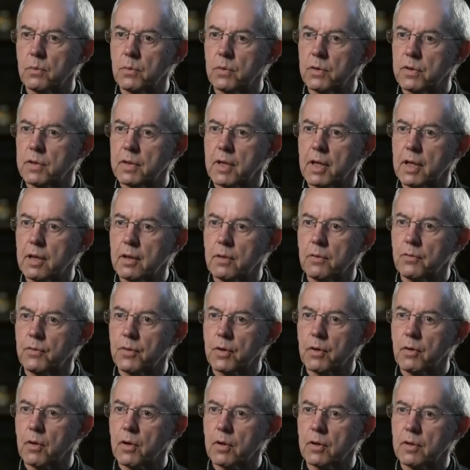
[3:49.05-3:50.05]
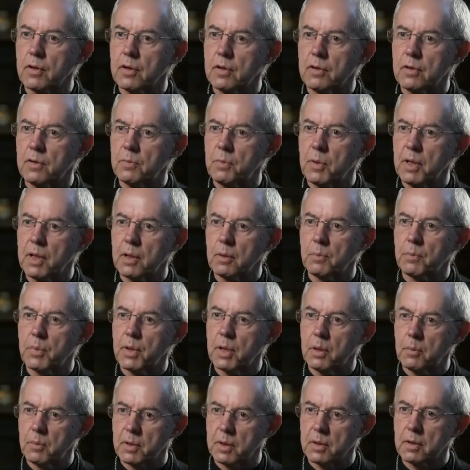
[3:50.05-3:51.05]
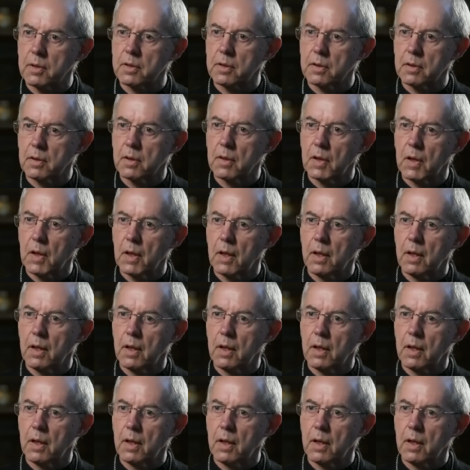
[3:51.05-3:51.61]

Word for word: that was taken for granted as being permanent